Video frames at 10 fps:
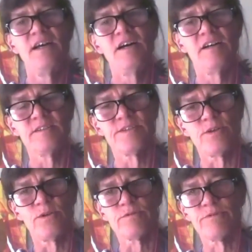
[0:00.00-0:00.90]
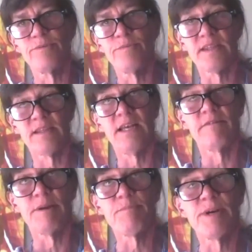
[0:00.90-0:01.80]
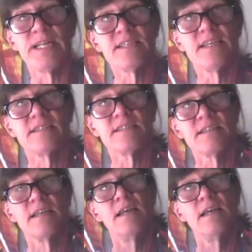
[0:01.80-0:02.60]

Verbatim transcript: Heart and Soul group with Hilary Prentice.